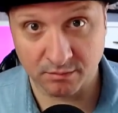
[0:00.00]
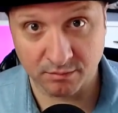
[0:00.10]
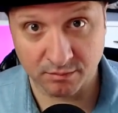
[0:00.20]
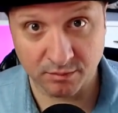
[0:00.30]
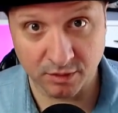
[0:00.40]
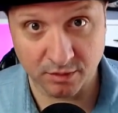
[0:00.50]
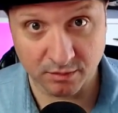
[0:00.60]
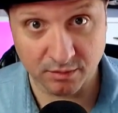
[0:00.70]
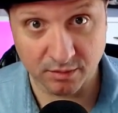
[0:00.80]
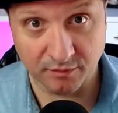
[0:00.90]
you're
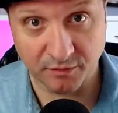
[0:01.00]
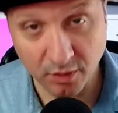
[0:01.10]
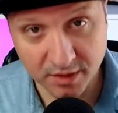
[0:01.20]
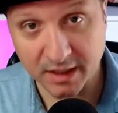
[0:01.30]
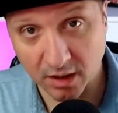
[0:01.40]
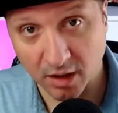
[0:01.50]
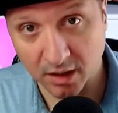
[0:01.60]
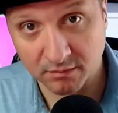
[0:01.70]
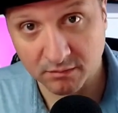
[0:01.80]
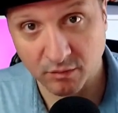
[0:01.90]
focusing
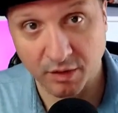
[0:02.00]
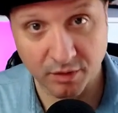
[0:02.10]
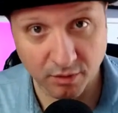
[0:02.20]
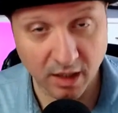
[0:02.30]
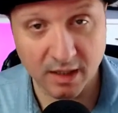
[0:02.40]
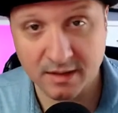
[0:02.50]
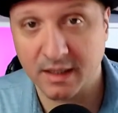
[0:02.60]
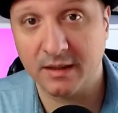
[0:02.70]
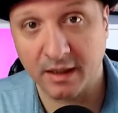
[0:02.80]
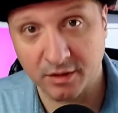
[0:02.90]
on with your
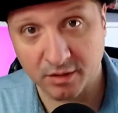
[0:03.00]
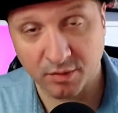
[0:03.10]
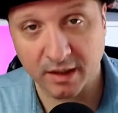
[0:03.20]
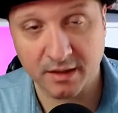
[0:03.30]
content and your products and